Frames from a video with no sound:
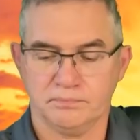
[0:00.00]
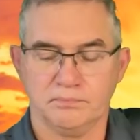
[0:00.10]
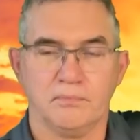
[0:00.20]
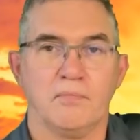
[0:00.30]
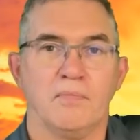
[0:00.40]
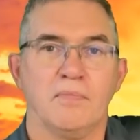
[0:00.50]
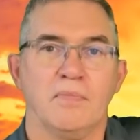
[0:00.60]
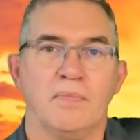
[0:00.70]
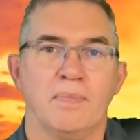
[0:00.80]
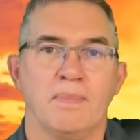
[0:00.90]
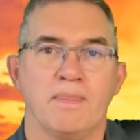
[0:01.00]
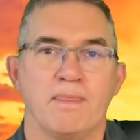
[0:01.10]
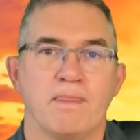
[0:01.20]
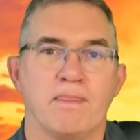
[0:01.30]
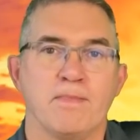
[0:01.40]

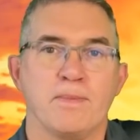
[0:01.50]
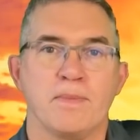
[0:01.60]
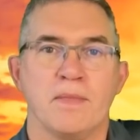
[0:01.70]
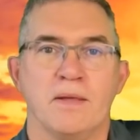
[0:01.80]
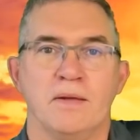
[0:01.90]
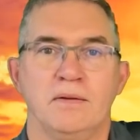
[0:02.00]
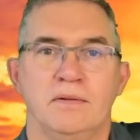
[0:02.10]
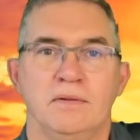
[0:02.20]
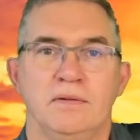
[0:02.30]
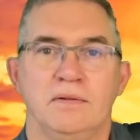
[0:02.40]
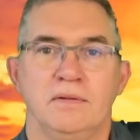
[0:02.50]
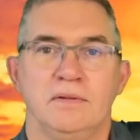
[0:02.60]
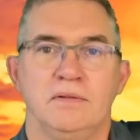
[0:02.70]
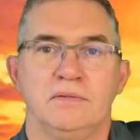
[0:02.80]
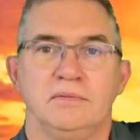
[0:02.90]

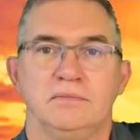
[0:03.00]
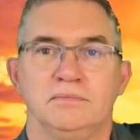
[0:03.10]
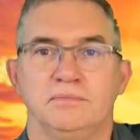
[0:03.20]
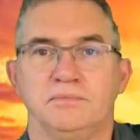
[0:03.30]
[no speech]